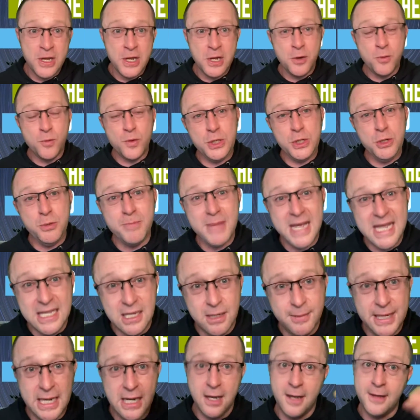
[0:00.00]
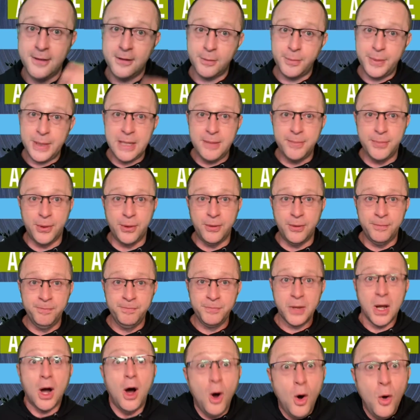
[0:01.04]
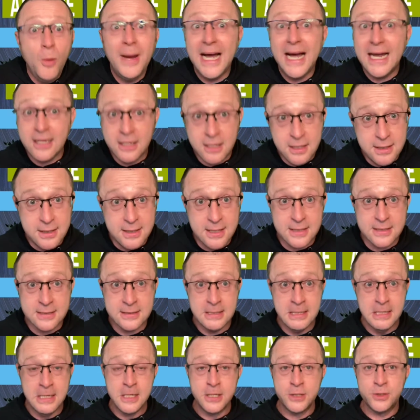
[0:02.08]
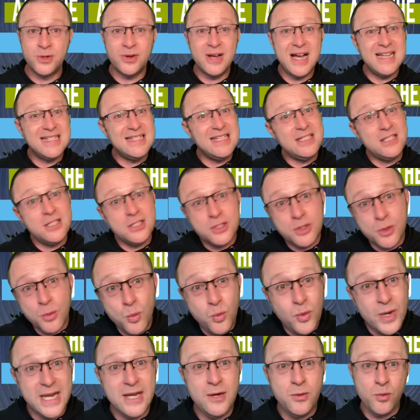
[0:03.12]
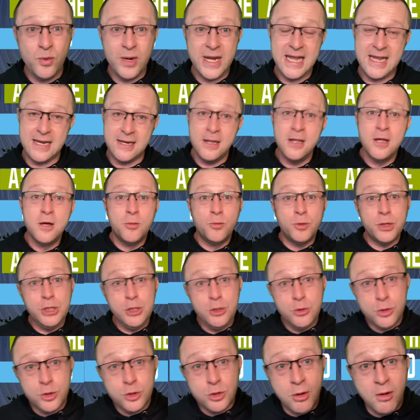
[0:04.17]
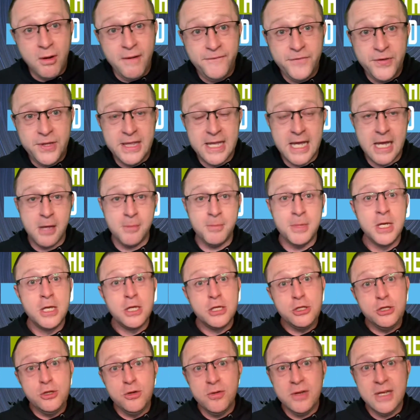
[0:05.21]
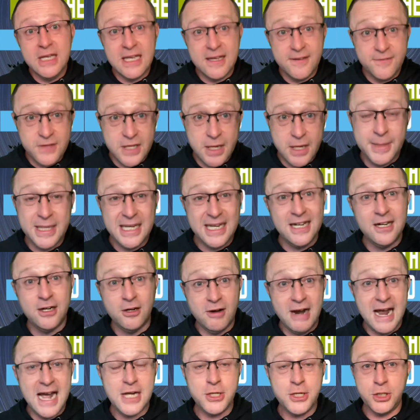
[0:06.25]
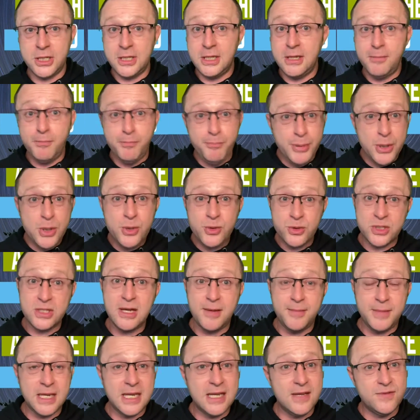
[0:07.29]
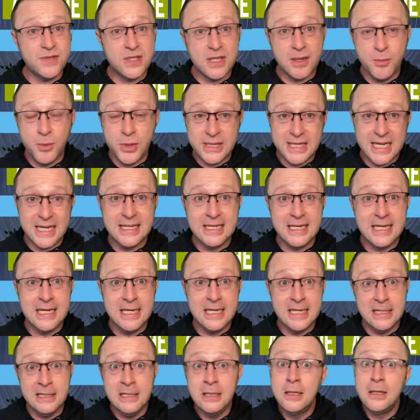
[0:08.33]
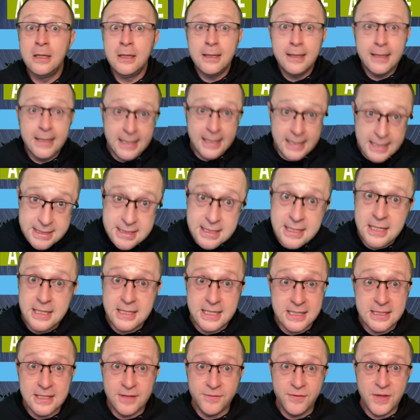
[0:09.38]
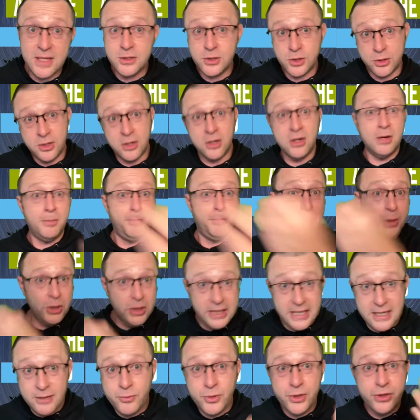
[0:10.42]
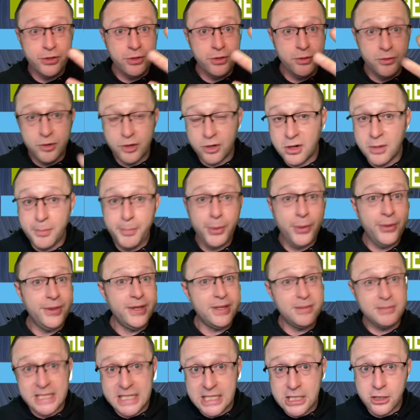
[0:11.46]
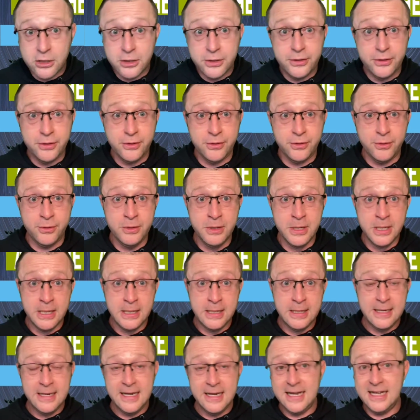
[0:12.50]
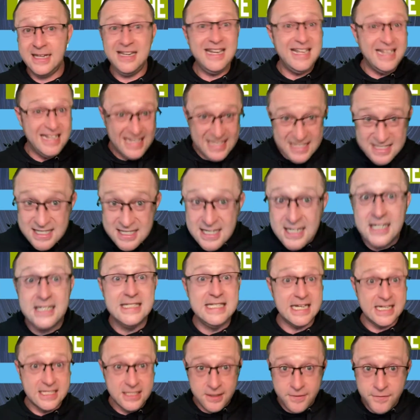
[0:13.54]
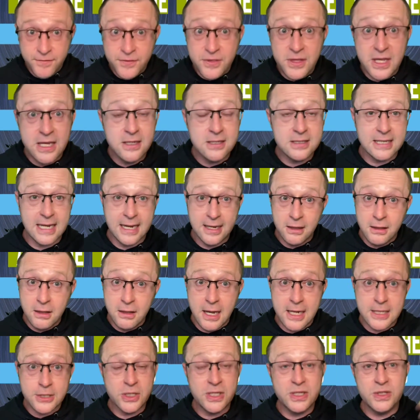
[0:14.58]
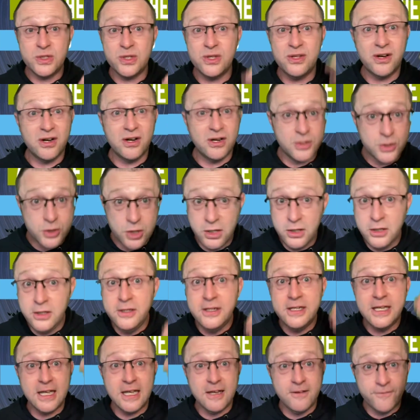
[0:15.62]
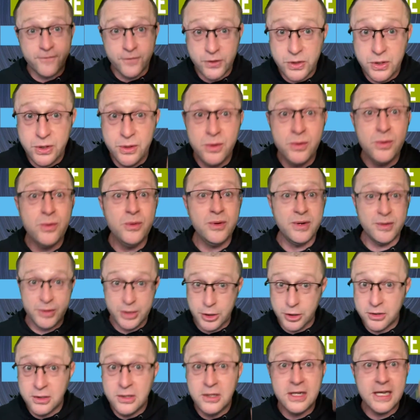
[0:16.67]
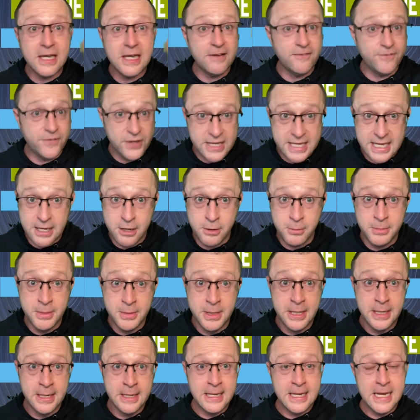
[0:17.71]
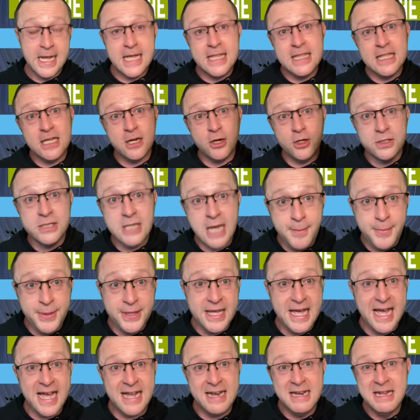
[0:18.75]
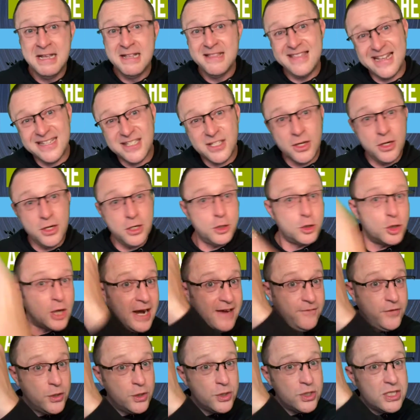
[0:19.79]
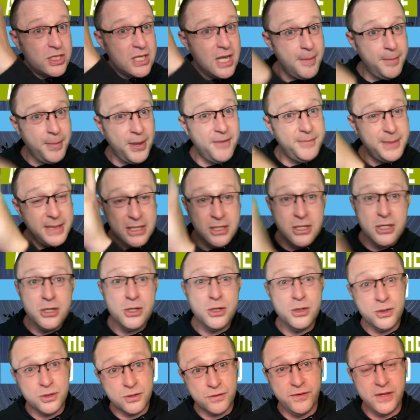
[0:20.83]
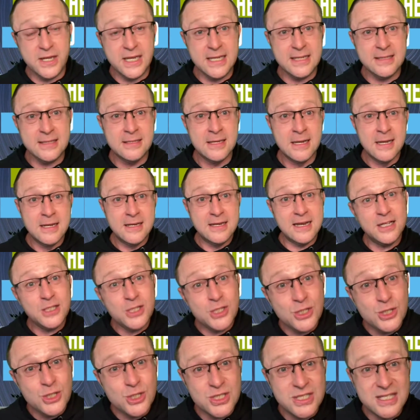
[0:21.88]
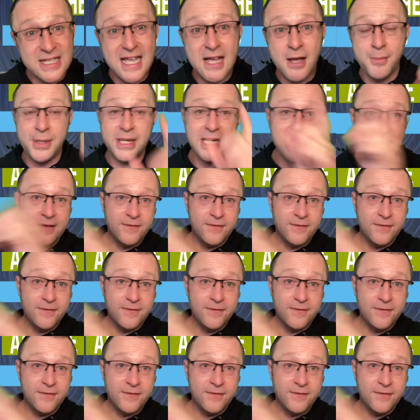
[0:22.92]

So guys, this is a win-win. When you show up for them, you give them an interaction that boosts them and gives them what they need. It is an addictive thing. So they're going to pull in with you. You're going to pull them near you. And it is an addictive thing psychologically. So they're going to start looking for you when you're looking for them. And then on top of that, that's going to drive your stuff up in news feeds, not to just them, but even their friends. I'll talk about that concept later. But here's the deal.